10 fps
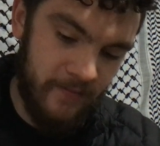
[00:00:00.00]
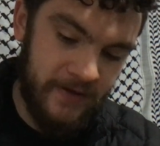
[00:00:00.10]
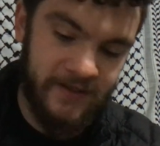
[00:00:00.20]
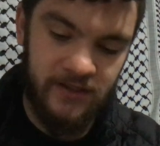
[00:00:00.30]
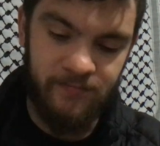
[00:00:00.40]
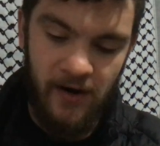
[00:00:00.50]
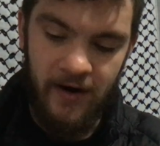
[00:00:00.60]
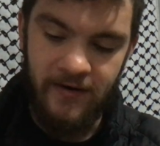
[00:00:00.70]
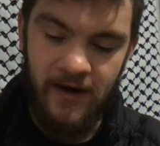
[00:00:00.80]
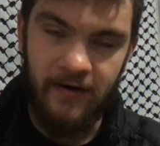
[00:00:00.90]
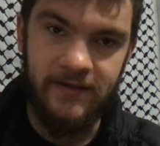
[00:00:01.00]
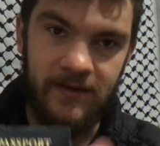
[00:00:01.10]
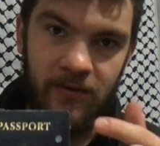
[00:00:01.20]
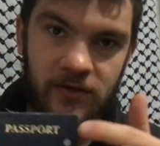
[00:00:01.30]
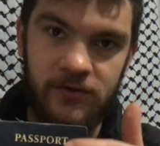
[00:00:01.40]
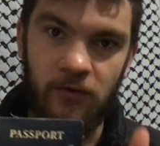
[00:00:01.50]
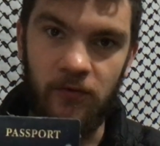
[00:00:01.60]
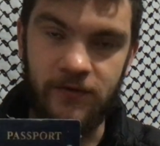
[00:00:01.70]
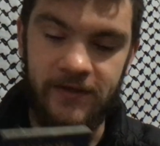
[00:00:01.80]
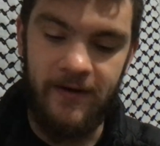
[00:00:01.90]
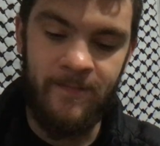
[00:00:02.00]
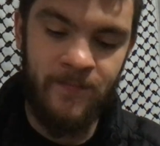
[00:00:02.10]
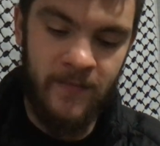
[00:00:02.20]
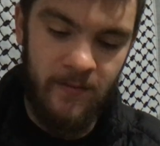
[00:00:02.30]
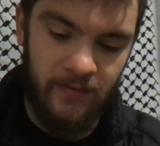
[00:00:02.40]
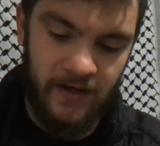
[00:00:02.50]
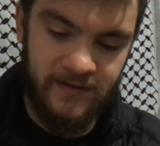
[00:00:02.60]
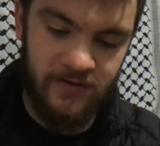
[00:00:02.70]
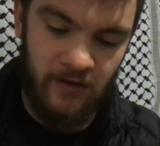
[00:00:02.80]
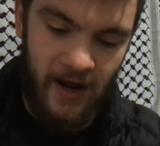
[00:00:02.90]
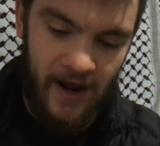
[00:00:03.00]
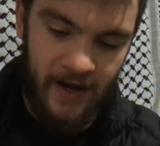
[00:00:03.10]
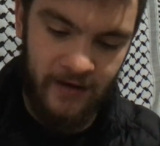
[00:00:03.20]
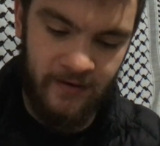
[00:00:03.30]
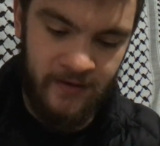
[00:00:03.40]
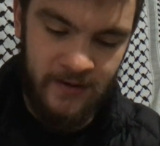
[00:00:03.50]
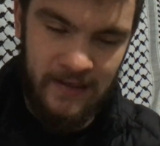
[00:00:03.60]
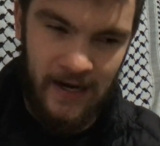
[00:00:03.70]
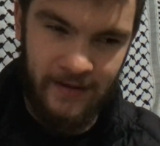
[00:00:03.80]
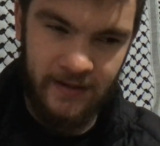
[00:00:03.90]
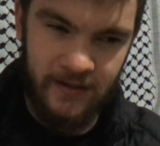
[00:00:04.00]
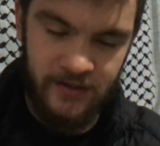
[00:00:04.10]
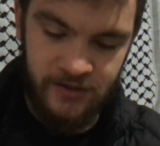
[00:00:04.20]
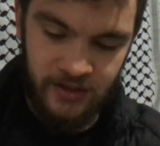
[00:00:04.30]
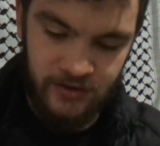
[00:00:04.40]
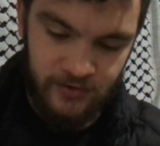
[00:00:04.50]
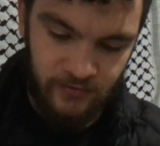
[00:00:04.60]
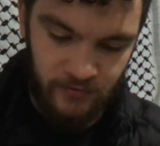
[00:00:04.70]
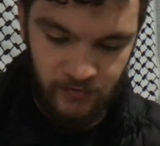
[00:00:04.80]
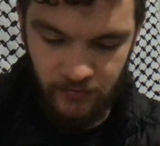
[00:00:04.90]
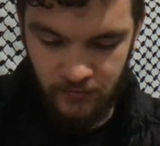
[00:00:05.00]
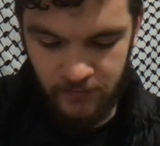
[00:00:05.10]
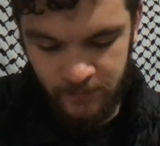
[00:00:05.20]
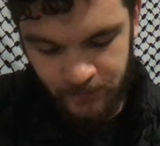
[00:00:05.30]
it's expired now because they punched holes in it, but I still had, I think, an additional,